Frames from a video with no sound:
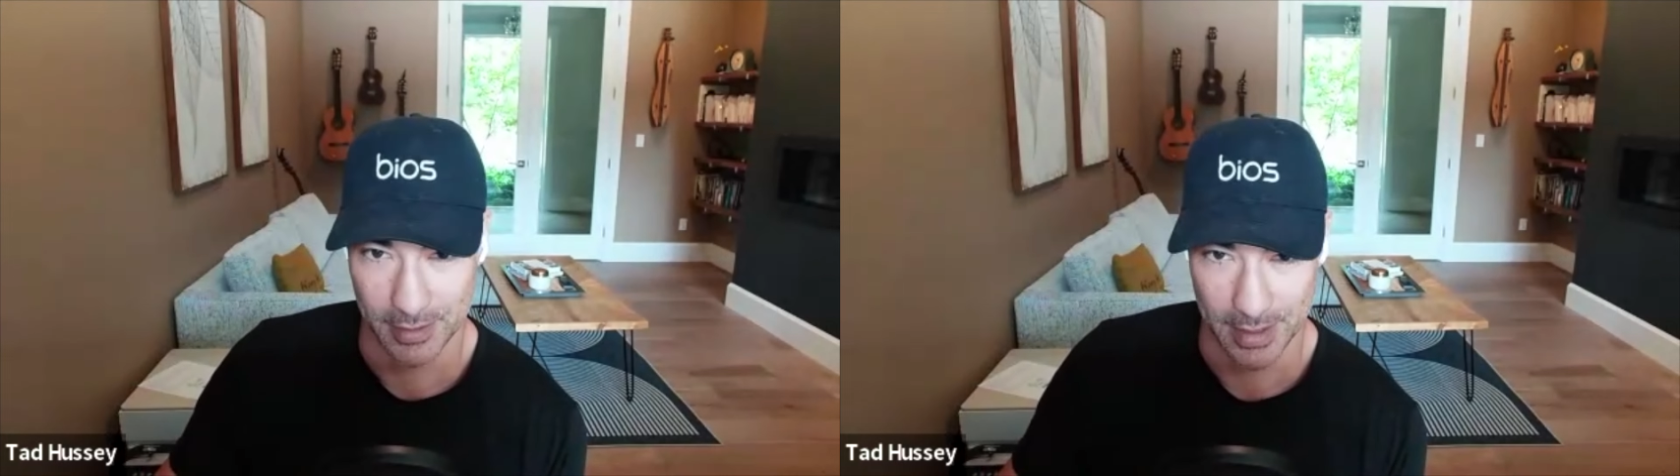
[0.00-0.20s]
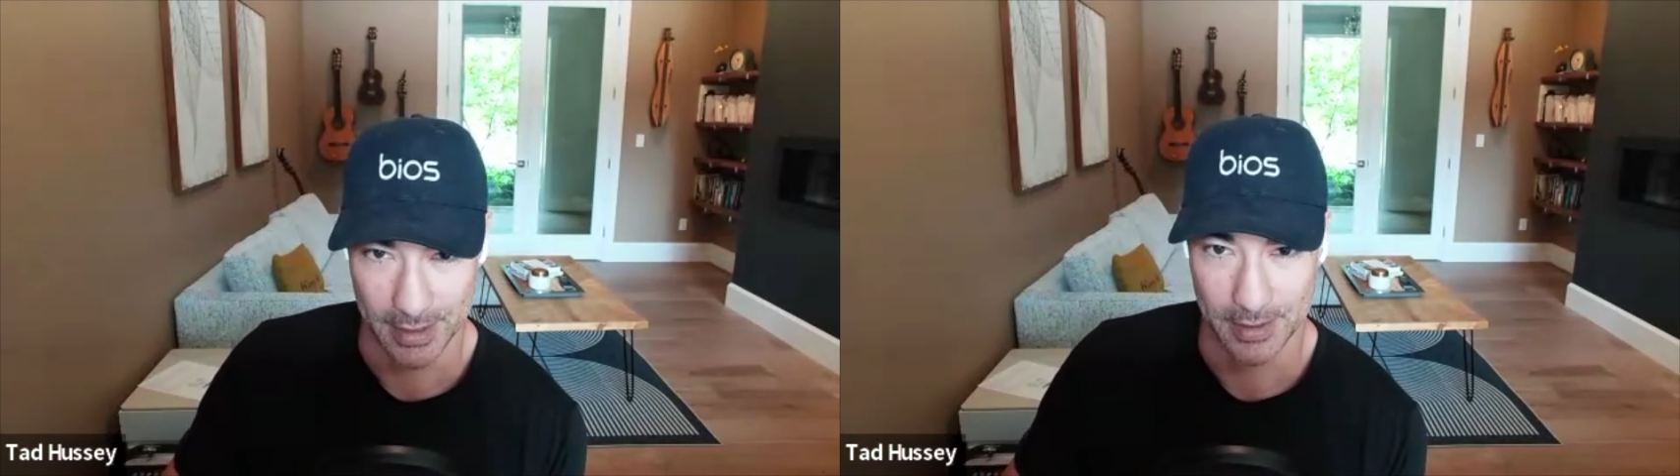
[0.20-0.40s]

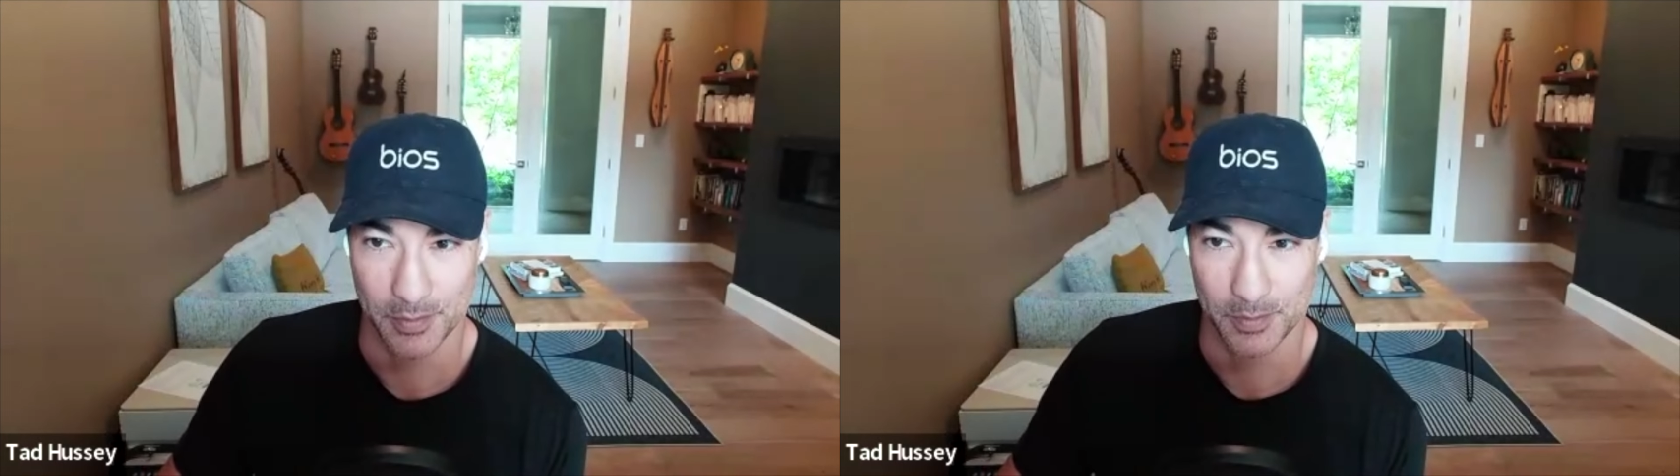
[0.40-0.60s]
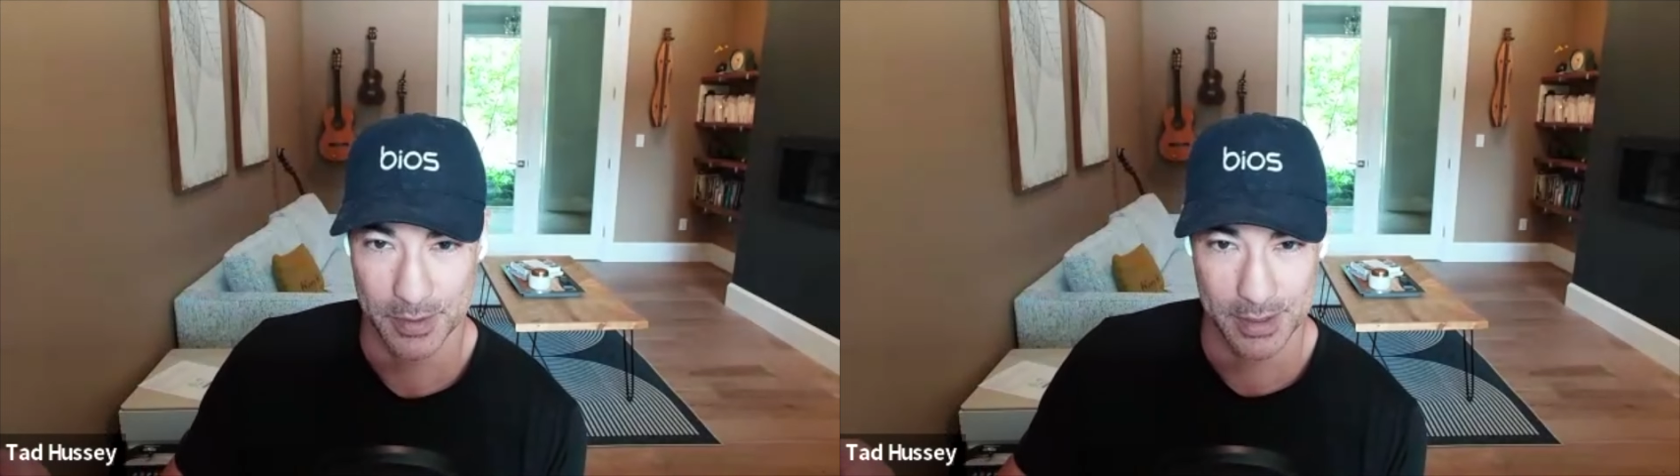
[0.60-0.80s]
Ingham
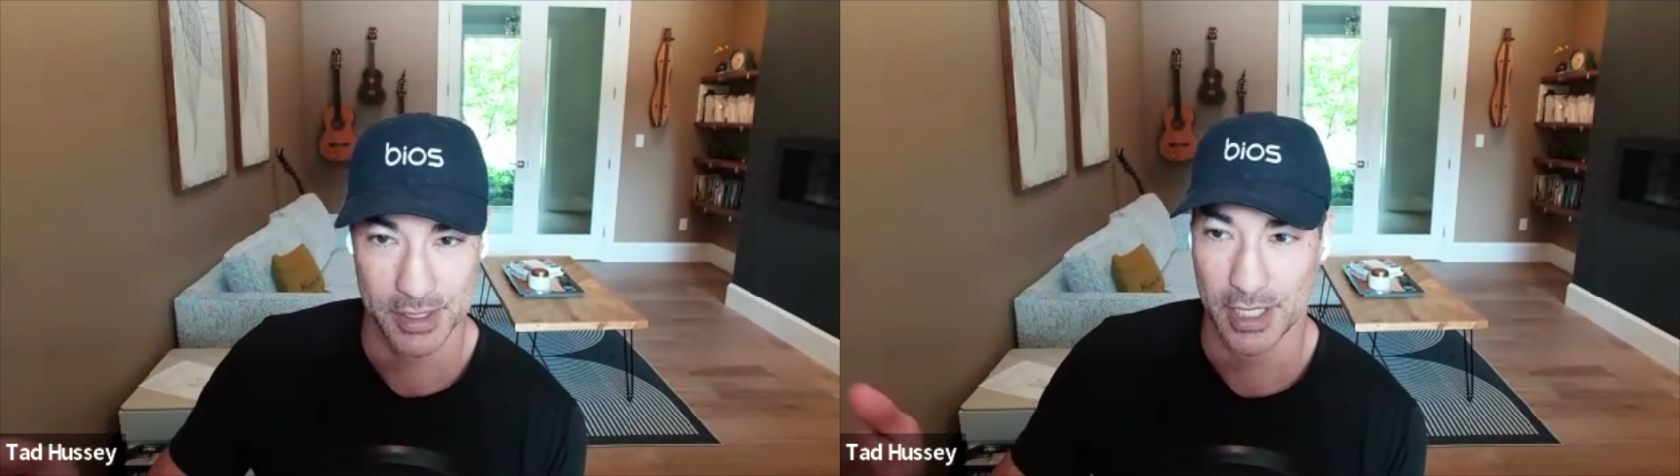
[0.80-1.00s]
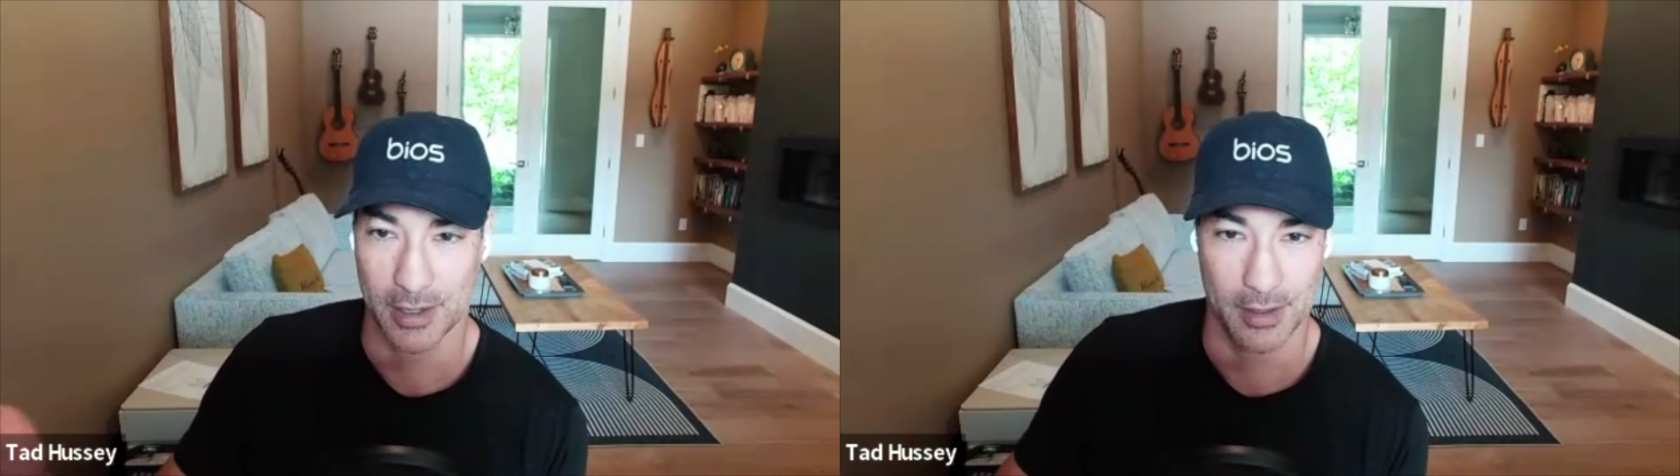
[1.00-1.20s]

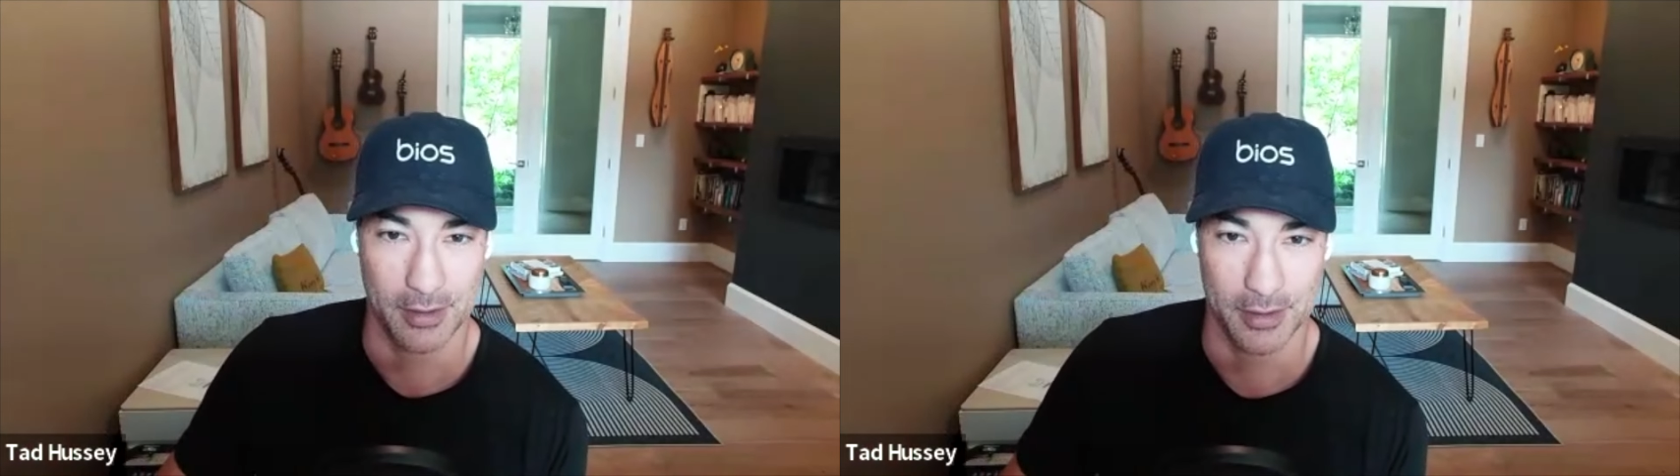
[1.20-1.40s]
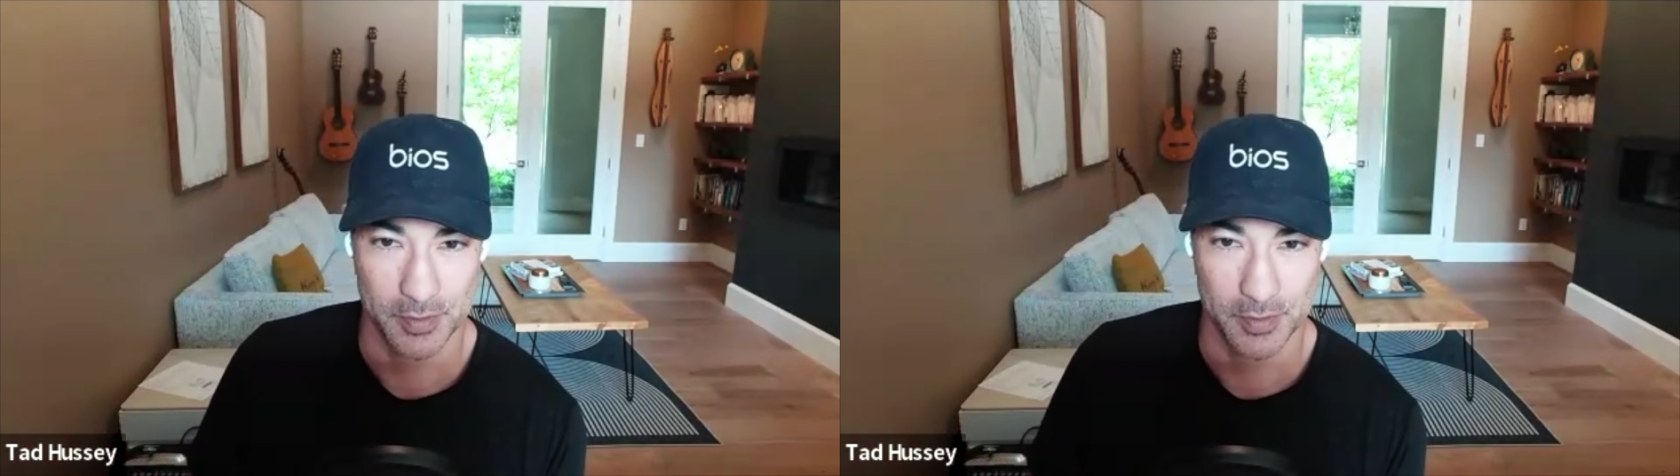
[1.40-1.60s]
sharing all
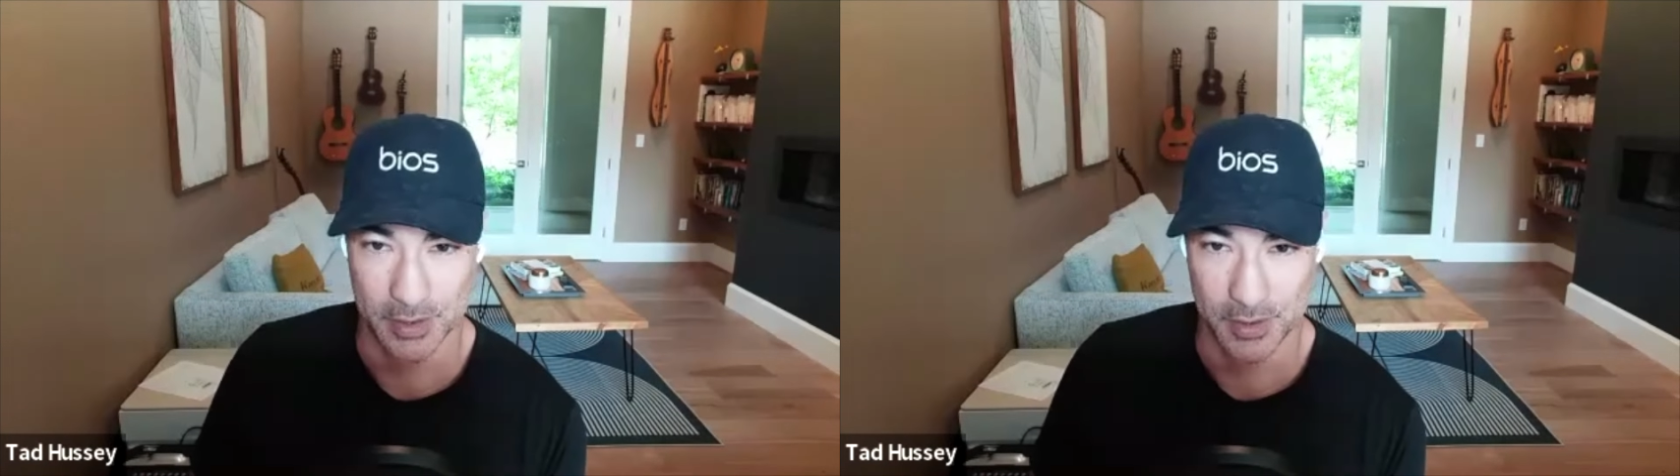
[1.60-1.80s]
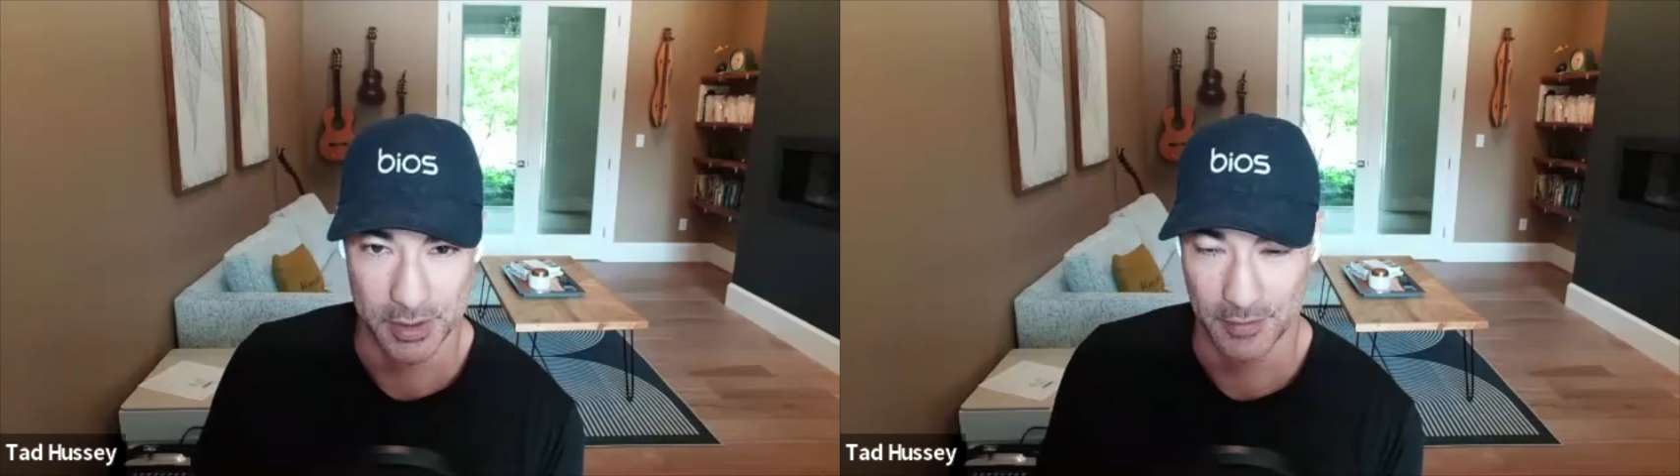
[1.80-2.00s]
this
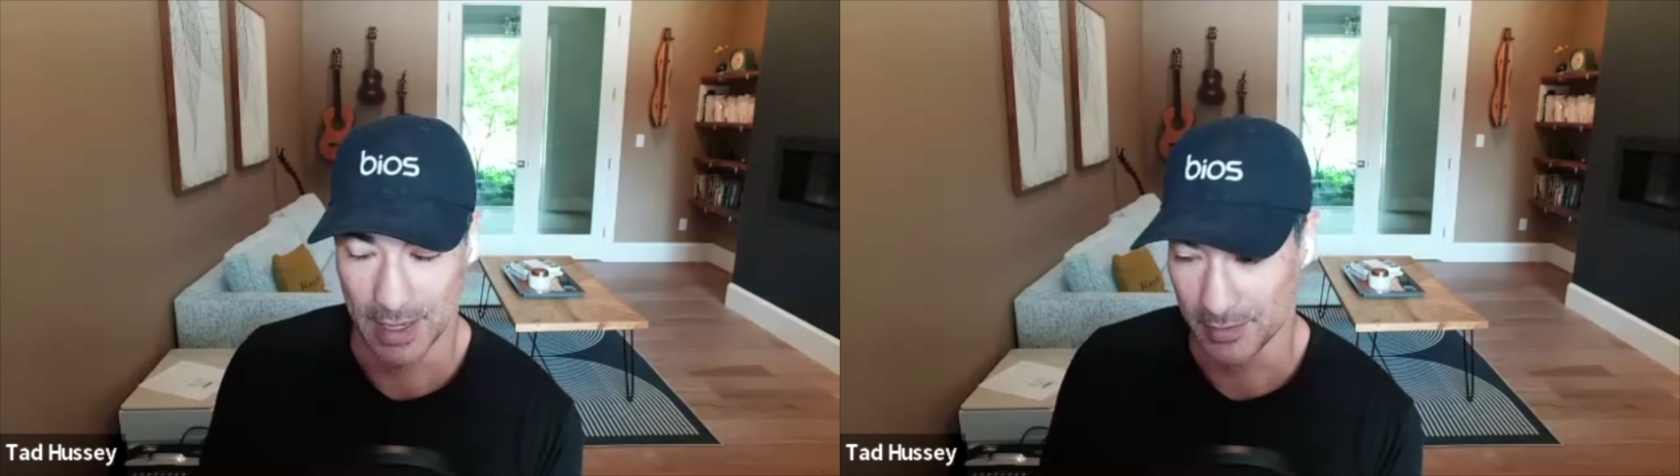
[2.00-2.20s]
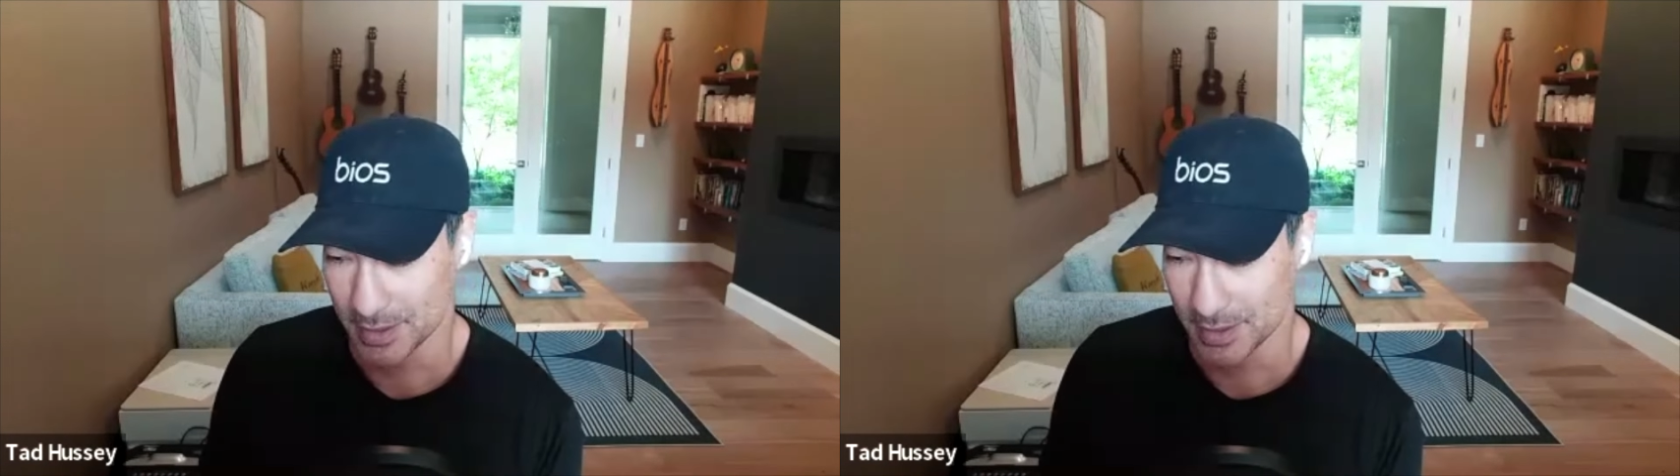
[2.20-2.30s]
research of how